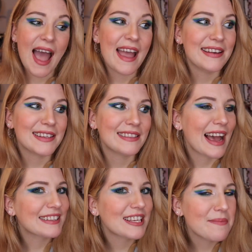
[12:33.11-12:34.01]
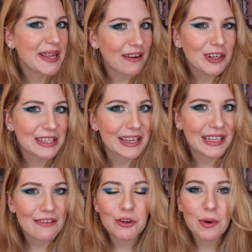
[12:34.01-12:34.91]
And that's going to be
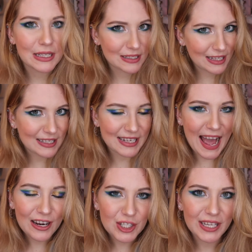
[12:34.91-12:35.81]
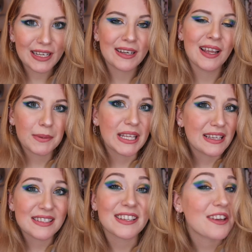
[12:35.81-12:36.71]
everything. If you want to see these in action,
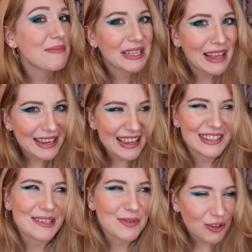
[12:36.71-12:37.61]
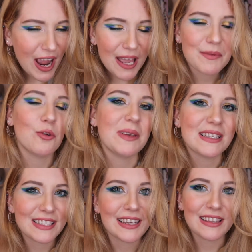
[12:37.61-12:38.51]
please give me a like and subscribe. You'll be
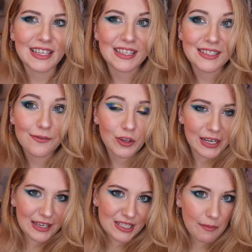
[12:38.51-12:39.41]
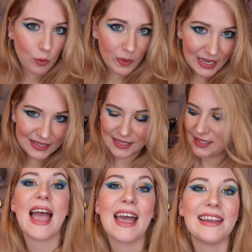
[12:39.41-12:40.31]
seeing these for the next couple
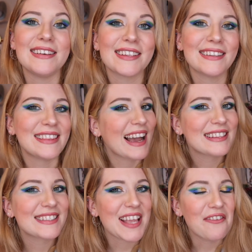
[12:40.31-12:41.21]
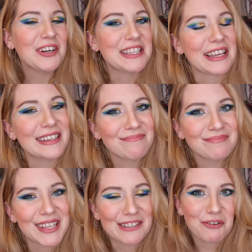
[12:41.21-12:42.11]
weeks, and that's everything.
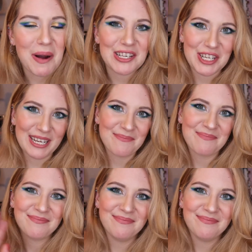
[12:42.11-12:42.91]
Thanks for watching.